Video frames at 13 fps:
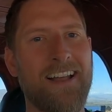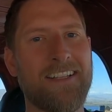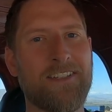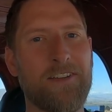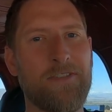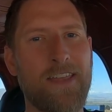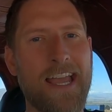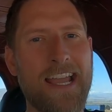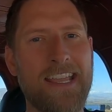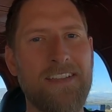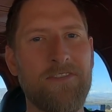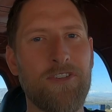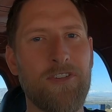So if that
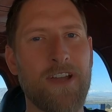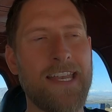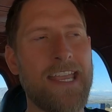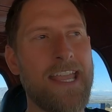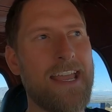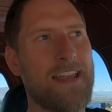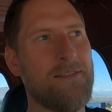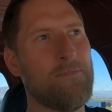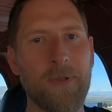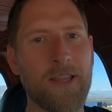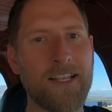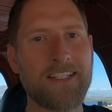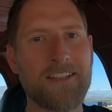gives you any hint,
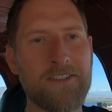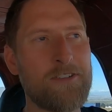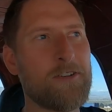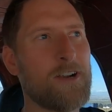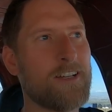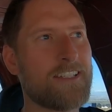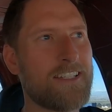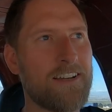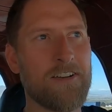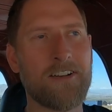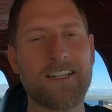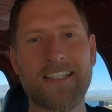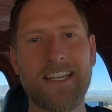but let's go do our
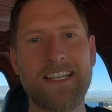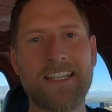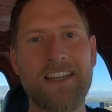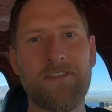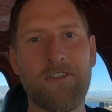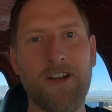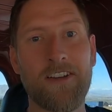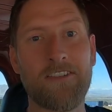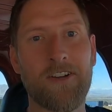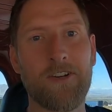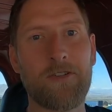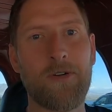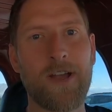0 to 60 run
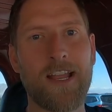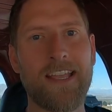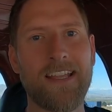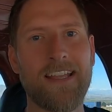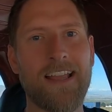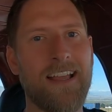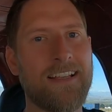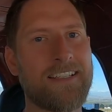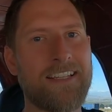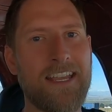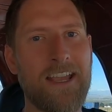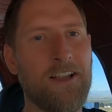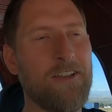real quick,
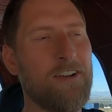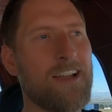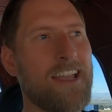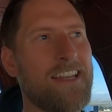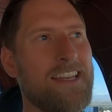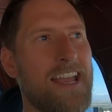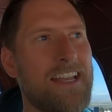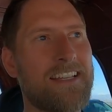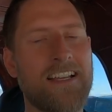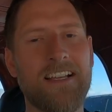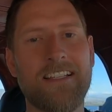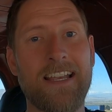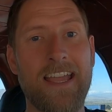see how long it takes
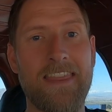us.